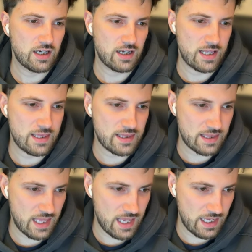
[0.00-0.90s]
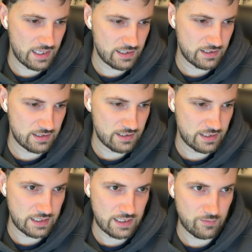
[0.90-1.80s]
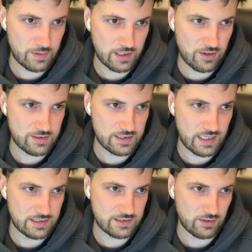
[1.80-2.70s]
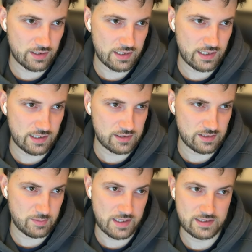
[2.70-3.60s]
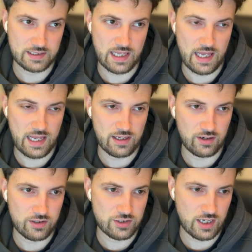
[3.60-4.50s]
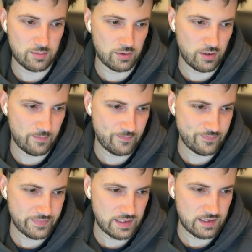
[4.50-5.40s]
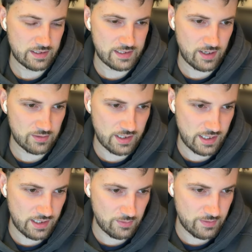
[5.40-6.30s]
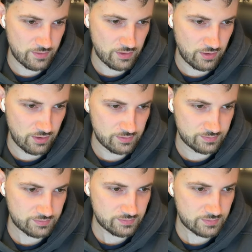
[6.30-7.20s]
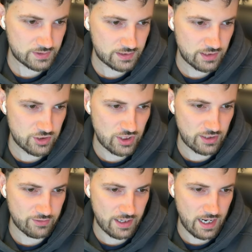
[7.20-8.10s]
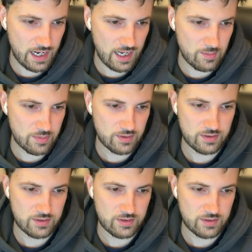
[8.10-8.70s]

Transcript: And then if we go to their sidekicks, is basically their AI chatbot. Down here, we've got generate app.